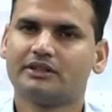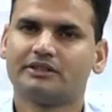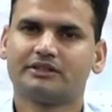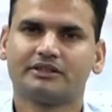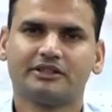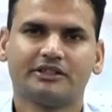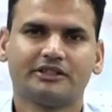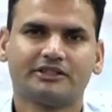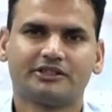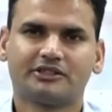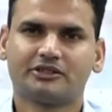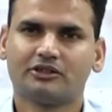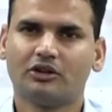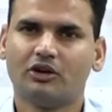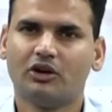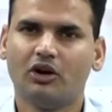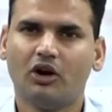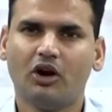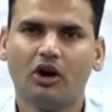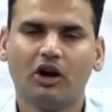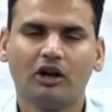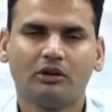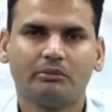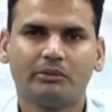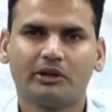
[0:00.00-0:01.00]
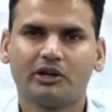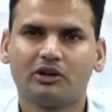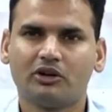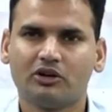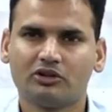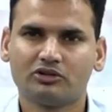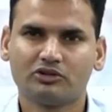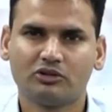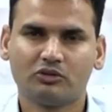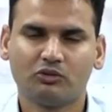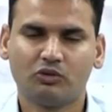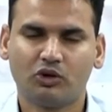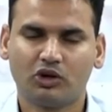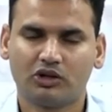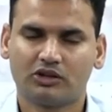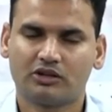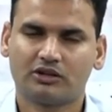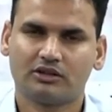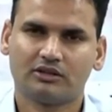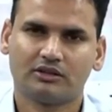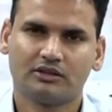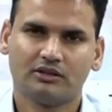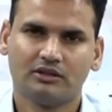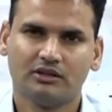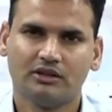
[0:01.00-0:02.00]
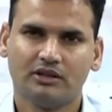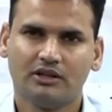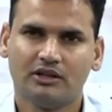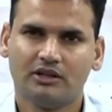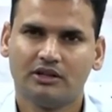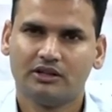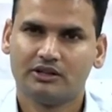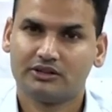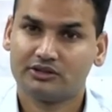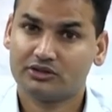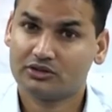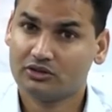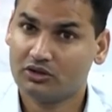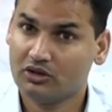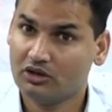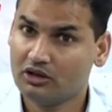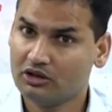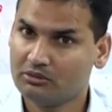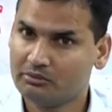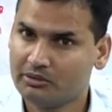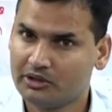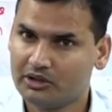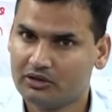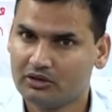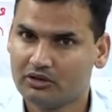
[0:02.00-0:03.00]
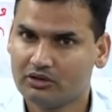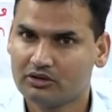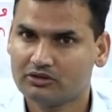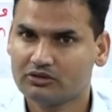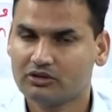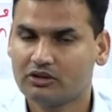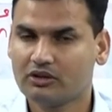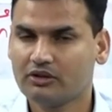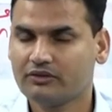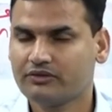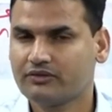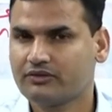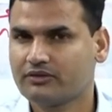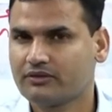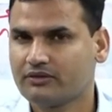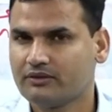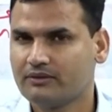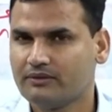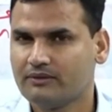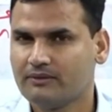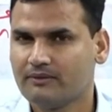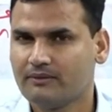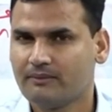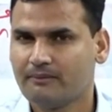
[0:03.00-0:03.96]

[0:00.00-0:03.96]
it's all because of what? It's all because of